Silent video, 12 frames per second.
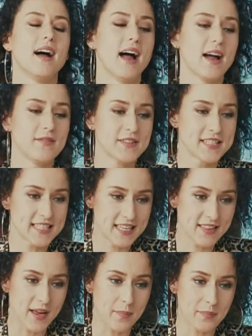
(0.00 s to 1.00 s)
I've
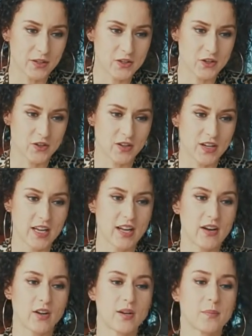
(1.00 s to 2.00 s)
seen that picture
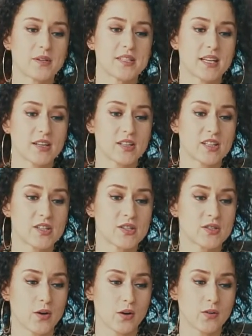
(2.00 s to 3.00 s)
on a particular
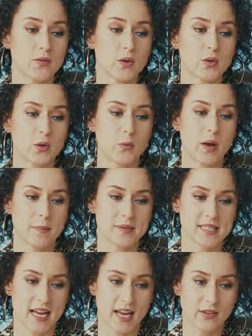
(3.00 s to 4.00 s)
stock photo
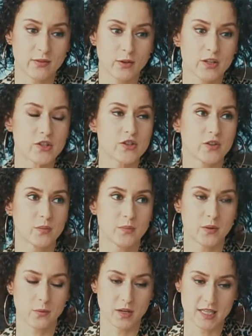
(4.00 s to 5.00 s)
website Furry showed
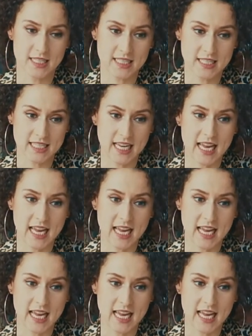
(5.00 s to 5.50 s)
me once,